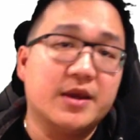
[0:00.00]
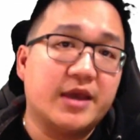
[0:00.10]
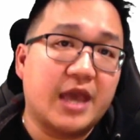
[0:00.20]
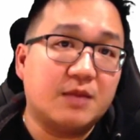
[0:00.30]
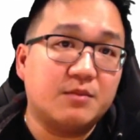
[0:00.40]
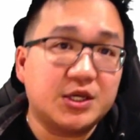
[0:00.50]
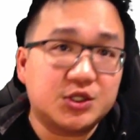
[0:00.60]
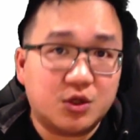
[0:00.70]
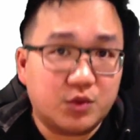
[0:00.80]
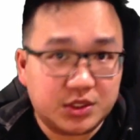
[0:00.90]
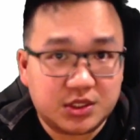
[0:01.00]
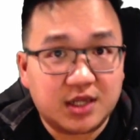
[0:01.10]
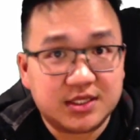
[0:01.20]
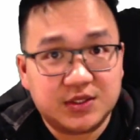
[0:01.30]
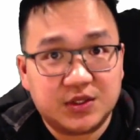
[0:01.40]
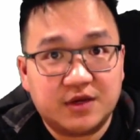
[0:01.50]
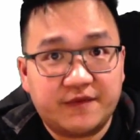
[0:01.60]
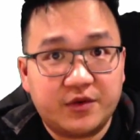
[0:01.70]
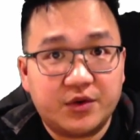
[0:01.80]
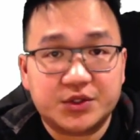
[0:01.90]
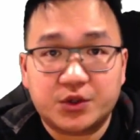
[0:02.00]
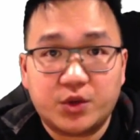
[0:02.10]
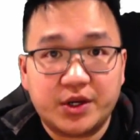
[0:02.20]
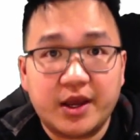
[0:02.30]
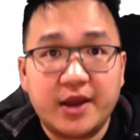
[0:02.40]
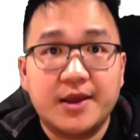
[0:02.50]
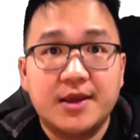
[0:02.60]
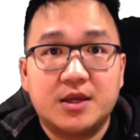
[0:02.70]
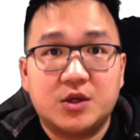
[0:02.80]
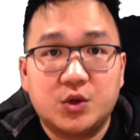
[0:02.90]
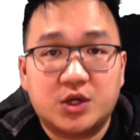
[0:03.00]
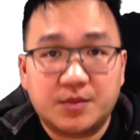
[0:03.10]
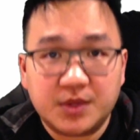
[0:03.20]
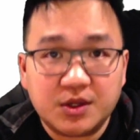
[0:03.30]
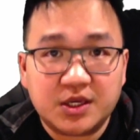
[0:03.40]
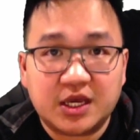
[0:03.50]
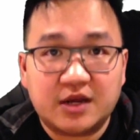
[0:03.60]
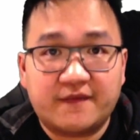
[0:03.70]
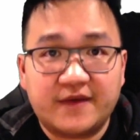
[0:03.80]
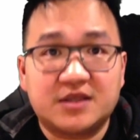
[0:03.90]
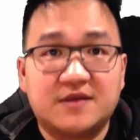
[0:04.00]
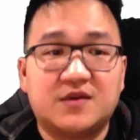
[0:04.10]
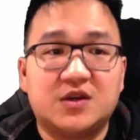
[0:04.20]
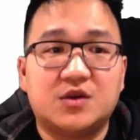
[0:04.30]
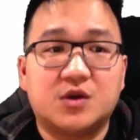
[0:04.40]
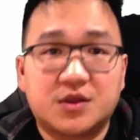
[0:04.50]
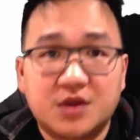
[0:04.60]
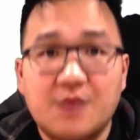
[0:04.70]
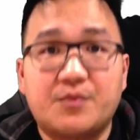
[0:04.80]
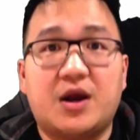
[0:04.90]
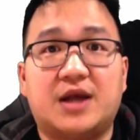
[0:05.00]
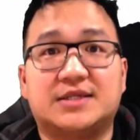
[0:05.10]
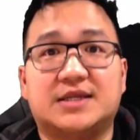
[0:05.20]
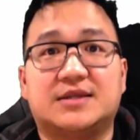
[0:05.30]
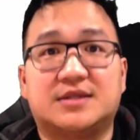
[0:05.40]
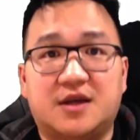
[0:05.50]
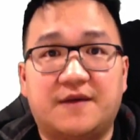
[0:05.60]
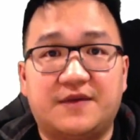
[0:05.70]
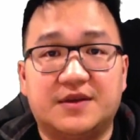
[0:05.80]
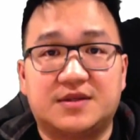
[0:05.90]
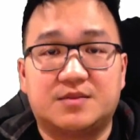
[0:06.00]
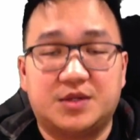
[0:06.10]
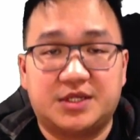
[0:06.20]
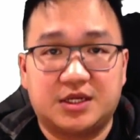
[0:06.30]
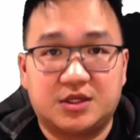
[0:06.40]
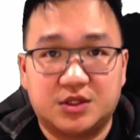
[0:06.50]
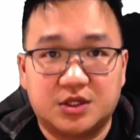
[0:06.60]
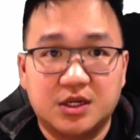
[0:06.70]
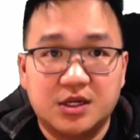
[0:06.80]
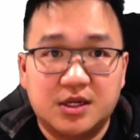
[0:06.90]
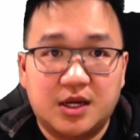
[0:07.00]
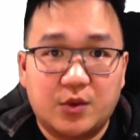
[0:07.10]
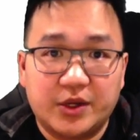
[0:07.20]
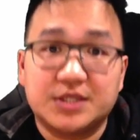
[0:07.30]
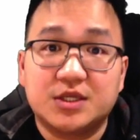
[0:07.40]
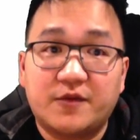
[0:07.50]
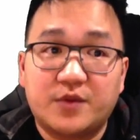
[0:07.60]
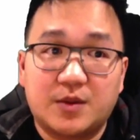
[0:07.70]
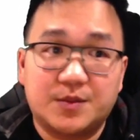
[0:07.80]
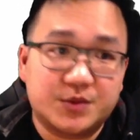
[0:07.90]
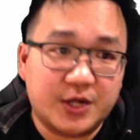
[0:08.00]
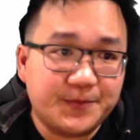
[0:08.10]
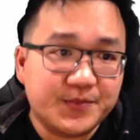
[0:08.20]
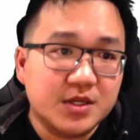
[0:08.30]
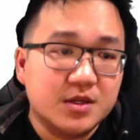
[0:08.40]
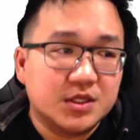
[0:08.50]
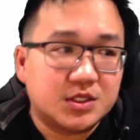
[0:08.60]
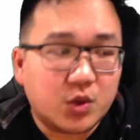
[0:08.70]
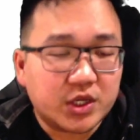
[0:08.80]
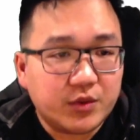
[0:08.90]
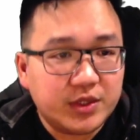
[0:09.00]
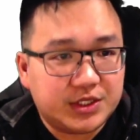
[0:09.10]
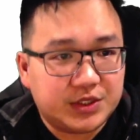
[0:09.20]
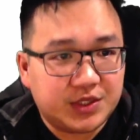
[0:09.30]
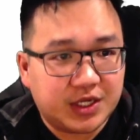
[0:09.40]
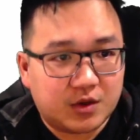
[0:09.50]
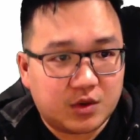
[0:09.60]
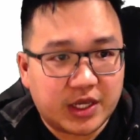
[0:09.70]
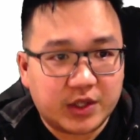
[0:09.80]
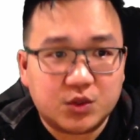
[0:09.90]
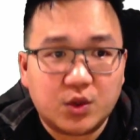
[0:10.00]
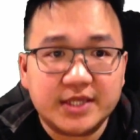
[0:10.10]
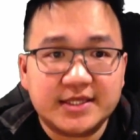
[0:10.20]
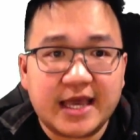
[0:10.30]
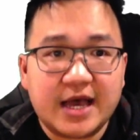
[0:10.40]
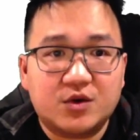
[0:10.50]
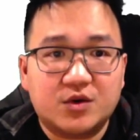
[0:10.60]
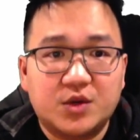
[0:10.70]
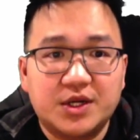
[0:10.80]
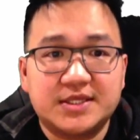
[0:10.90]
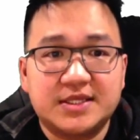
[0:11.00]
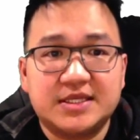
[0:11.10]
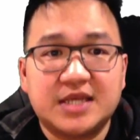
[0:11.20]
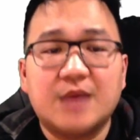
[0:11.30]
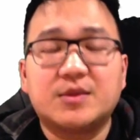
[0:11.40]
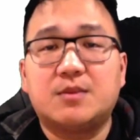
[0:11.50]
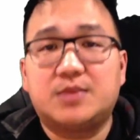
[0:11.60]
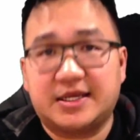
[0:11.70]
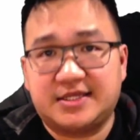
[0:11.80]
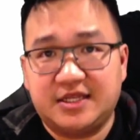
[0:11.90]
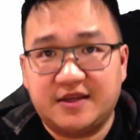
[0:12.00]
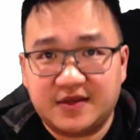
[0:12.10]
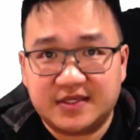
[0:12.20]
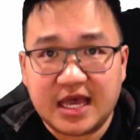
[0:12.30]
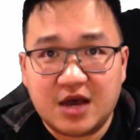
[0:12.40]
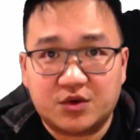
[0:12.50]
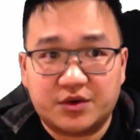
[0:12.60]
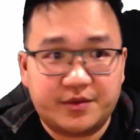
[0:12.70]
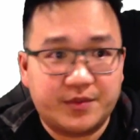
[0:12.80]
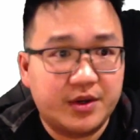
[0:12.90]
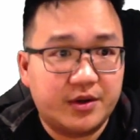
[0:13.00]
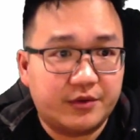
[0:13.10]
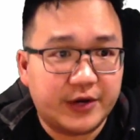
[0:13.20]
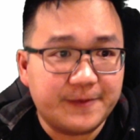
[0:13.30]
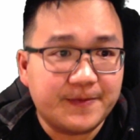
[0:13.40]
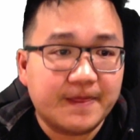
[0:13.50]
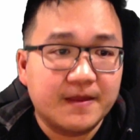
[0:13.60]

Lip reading: And make sure when you talk to interviewers or whatnot, you communicate effectively in your thought process of this particular way to solve problems, right? So what can we do here? Okay, so what is the time complexity of this algorithm, right?